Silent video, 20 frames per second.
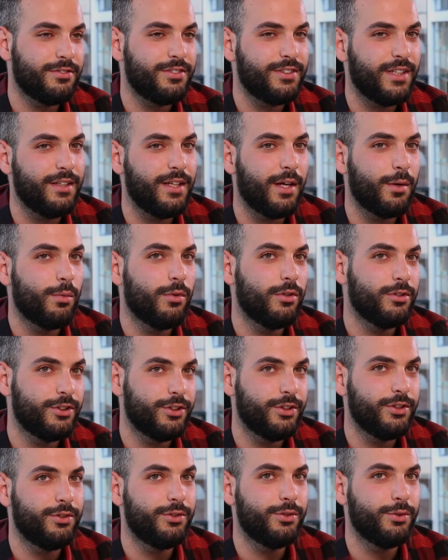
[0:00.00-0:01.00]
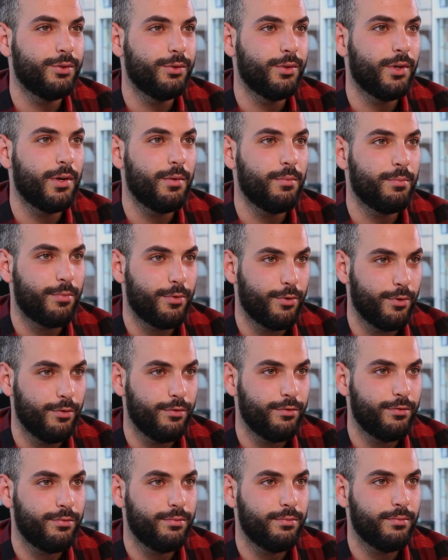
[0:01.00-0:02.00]
I've said, I wanted to improve
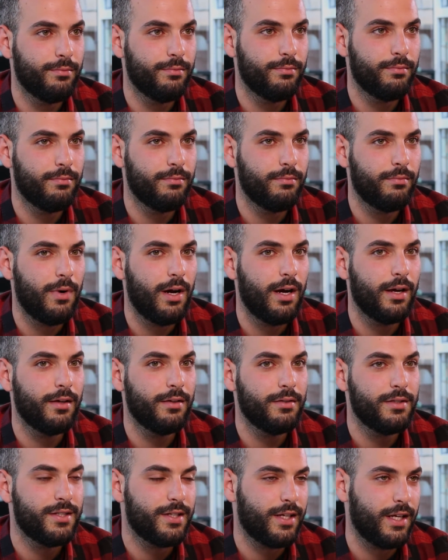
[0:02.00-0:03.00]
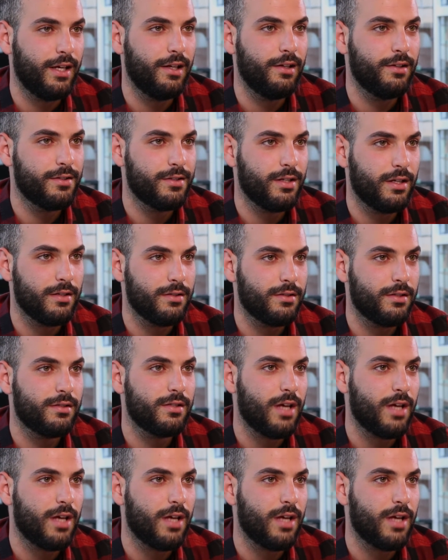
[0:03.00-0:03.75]
my skills as a